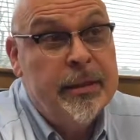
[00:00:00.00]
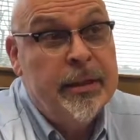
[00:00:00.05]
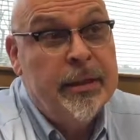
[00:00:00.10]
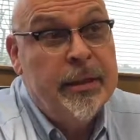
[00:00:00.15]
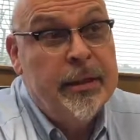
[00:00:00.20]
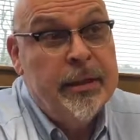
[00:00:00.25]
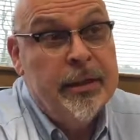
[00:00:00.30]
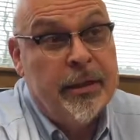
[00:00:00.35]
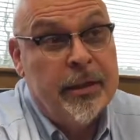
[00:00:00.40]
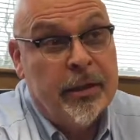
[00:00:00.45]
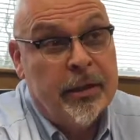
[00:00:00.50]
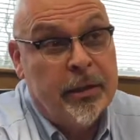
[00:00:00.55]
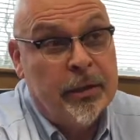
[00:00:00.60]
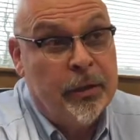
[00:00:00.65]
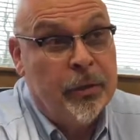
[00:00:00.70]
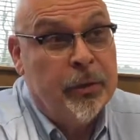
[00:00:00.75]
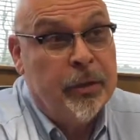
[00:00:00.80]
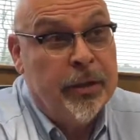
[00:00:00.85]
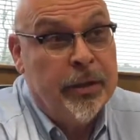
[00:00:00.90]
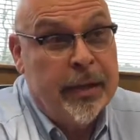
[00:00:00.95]
that are
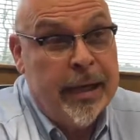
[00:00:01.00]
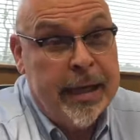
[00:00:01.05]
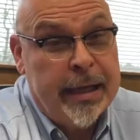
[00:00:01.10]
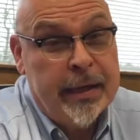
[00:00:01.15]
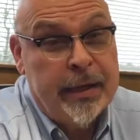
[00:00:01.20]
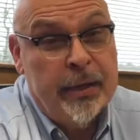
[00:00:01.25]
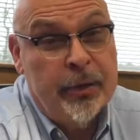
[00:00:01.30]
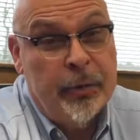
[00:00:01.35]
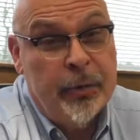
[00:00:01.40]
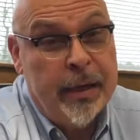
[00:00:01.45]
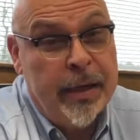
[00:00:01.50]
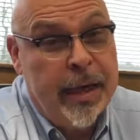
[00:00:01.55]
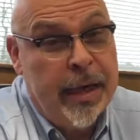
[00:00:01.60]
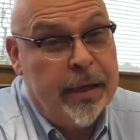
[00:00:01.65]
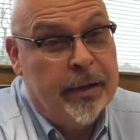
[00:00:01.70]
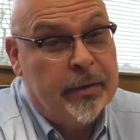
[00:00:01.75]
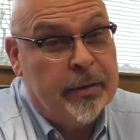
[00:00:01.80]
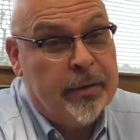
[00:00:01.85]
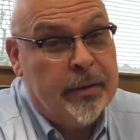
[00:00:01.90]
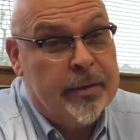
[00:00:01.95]
glued at 90-degree
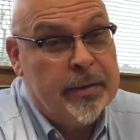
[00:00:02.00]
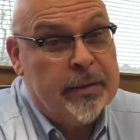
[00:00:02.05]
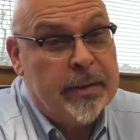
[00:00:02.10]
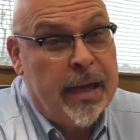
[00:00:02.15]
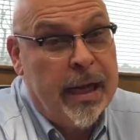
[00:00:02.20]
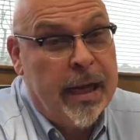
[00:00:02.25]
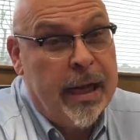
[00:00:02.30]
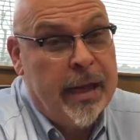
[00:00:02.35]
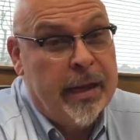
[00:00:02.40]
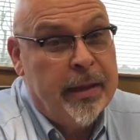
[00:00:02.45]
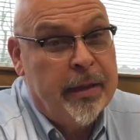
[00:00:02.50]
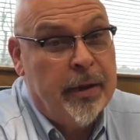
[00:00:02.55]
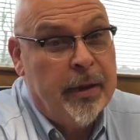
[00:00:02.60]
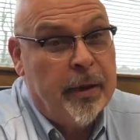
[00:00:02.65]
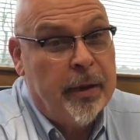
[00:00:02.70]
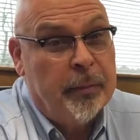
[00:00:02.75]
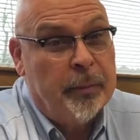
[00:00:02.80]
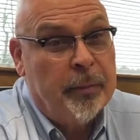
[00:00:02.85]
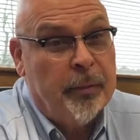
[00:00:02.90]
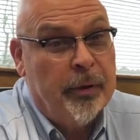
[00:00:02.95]
angles, and
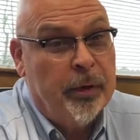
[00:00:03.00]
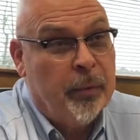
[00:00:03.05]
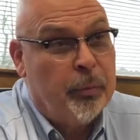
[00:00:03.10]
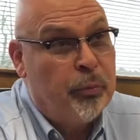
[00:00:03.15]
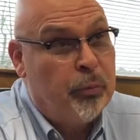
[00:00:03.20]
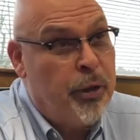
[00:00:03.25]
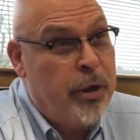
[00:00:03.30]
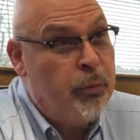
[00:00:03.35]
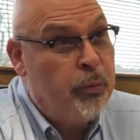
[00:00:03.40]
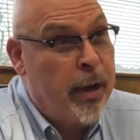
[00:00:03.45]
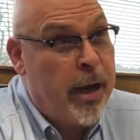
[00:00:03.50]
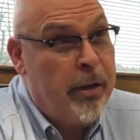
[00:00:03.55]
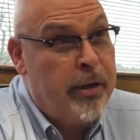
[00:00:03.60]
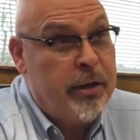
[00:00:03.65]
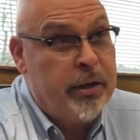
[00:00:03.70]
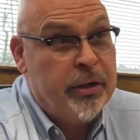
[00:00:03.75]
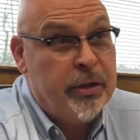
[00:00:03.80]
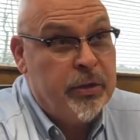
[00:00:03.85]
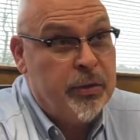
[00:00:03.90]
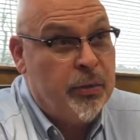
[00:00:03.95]
they're pre-routed
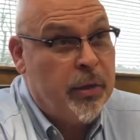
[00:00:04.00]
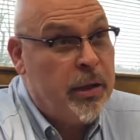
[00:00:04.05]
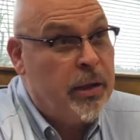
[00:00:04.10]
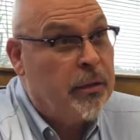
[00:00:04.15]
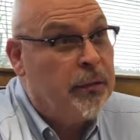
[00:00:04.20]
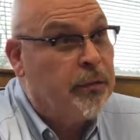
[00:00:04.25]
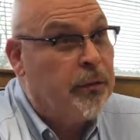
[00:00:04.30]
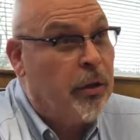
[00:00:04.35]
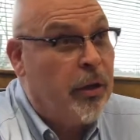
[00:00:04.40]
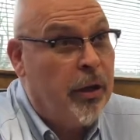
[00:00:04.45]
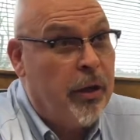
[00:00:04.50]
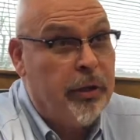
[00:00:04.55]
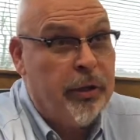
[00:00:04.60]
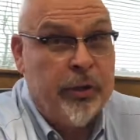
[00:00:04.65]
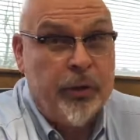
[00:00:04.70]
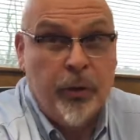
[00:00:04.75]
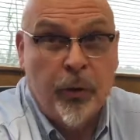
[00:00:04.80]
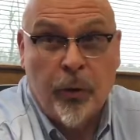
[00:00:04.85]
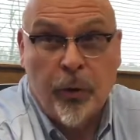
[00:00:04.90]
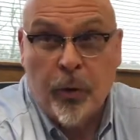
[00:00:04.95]
and drilled for all the
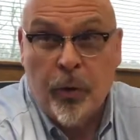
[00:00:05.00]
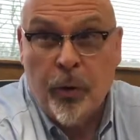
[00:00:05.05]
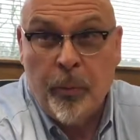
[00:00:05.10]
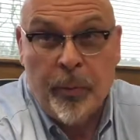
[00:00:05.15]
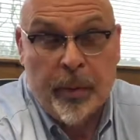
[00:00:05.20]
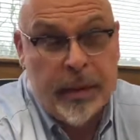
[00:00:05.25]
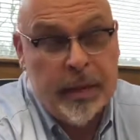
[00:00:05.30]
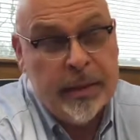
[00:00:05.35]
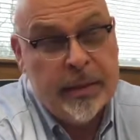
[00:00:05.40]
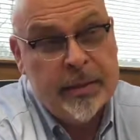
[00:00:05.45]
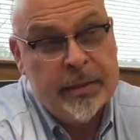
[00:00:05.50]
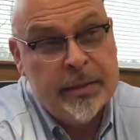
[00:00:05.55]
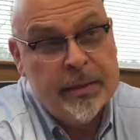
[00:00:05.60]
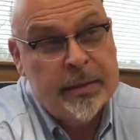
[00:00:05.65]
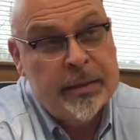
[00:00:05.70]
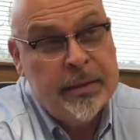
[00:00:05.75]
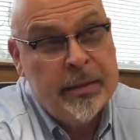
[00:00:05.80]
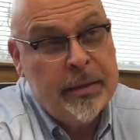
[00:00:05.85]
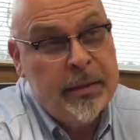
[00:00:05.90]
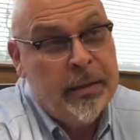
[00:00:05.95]
door openings,
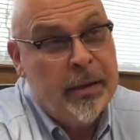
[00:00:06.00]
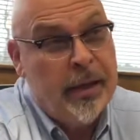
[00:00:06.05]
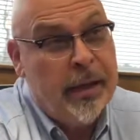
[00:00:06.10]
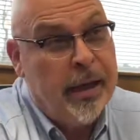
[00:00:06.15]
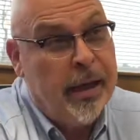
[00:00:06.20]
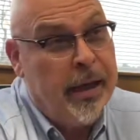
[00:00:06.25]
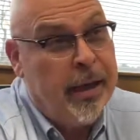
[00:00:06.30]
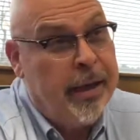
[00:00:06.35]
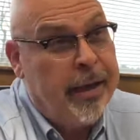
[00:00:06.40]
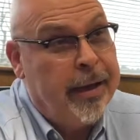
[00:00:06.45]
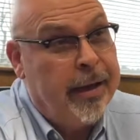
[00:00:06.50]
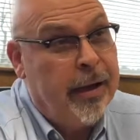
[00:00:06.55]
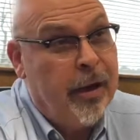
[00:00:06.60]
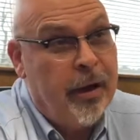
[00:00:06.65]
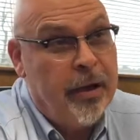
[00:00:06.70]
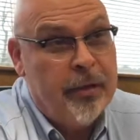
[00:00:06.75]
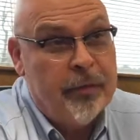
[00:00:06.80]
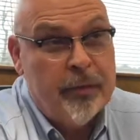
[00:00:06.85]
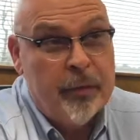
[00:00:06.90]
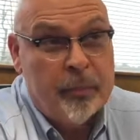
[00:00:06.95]

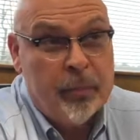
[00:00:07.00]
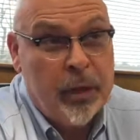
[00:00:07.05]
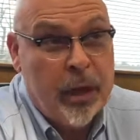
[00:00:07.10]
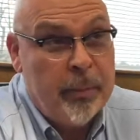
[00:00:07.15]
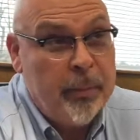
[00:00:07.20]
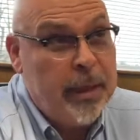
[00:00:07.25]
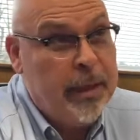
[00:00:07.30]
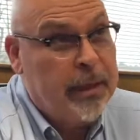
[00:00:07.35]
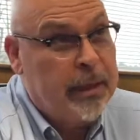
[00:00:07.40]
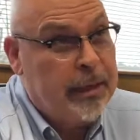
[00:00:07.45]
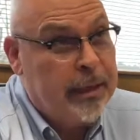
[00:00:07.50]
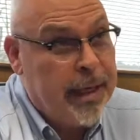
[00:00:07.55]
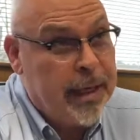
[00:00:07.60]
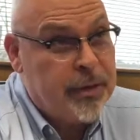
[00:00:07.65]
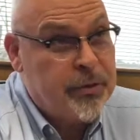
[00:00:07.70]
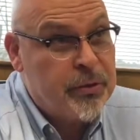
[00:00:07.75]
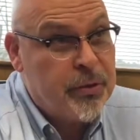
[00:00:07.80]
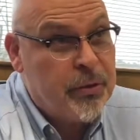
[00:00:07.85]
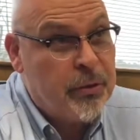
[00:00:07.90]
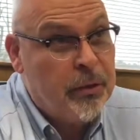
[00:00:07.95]
all the plumbing and
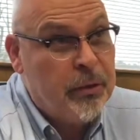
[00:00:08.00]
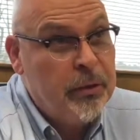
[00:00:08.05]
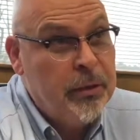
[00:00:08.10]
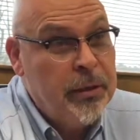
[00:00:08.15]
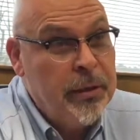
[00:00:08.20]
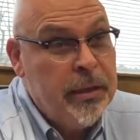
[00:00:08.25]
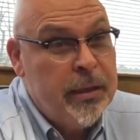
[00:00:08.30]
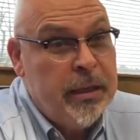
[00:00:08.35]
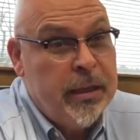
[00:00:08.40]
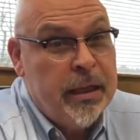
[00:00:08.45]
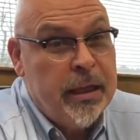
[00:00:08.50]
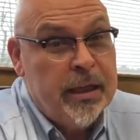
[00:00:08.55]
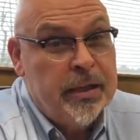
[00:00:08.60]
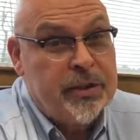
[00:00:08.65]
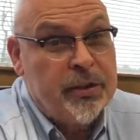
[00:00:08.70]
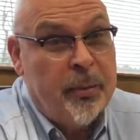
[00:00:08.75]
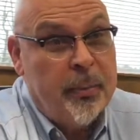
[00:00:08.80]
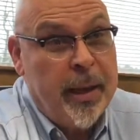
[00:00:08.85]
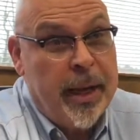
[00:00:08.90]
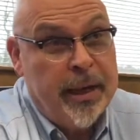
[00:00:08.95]
electrical, and
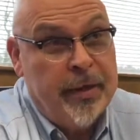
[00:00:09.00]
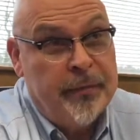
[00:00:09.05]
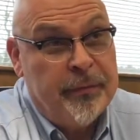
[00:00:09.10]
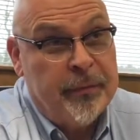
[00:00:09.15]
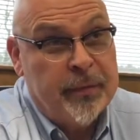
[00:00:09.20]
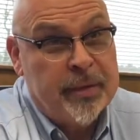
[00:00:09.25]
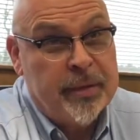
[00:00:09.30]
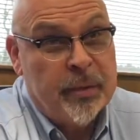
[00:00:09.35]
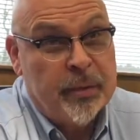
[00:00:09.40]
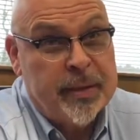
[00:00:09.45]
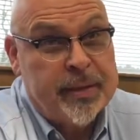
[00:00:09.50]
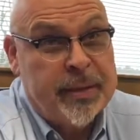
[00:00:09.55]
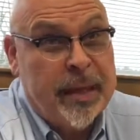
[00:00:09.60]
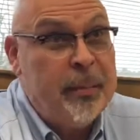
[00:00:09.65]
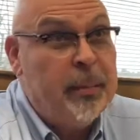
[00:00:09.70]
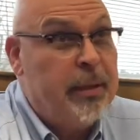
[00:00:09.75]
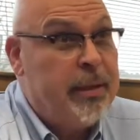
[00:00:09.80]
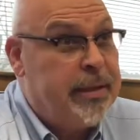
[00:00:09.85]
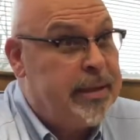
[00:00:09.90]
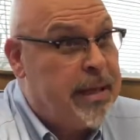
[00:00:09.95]
so
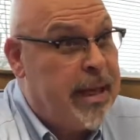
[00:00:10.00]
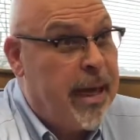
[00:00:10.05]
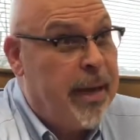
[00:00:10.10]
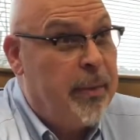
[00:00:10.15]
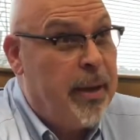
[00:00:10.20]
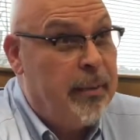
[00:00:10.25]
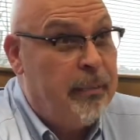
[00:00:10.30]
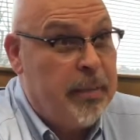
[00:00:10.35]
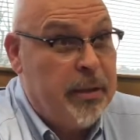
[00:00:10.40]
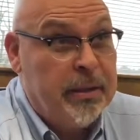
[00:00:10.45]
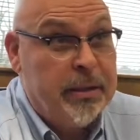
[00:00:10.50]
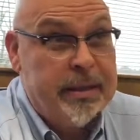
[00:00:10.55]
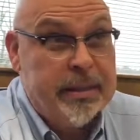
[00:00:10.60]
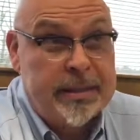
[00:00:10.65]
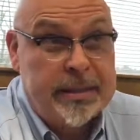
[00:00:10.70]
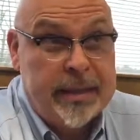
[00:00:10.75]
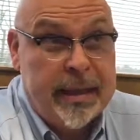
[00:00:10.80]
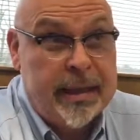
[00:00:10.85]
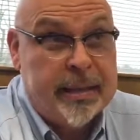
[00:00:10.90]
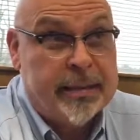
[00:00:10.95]
assembly time on building
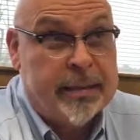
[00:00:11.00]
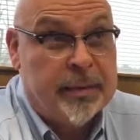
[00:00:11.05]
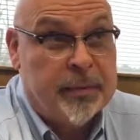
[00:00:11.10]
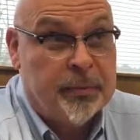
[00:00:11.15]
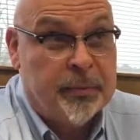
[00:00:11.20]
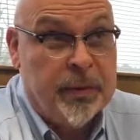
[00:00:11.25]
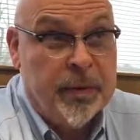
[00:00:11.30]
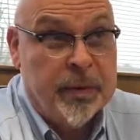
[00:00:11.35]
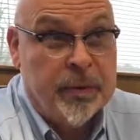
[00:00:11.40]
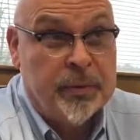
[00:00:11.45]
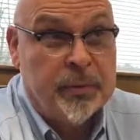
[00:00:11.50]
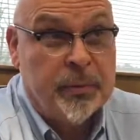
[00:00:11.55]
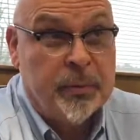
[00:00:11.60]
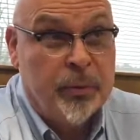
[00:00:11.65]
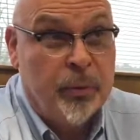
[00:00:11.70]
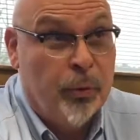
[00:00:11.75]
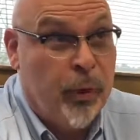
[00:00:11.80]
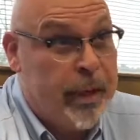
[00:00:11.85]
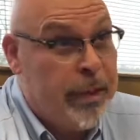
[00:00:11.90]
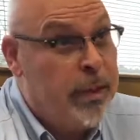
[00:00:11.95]
sites is
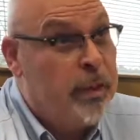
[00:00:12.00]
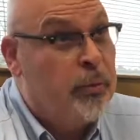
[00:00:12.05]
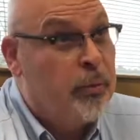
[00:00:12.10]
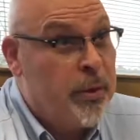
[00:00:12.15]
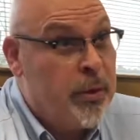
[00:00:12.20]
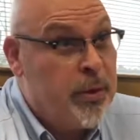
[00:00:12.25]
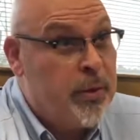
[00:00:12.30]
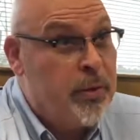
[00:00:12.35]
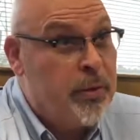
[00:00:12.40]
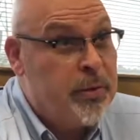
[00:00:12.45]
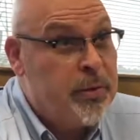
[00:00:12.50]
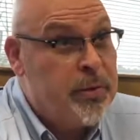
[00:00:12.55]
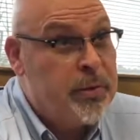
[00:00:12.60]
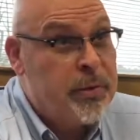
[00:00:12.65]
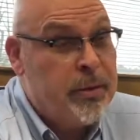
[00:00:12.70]
greatly reduced.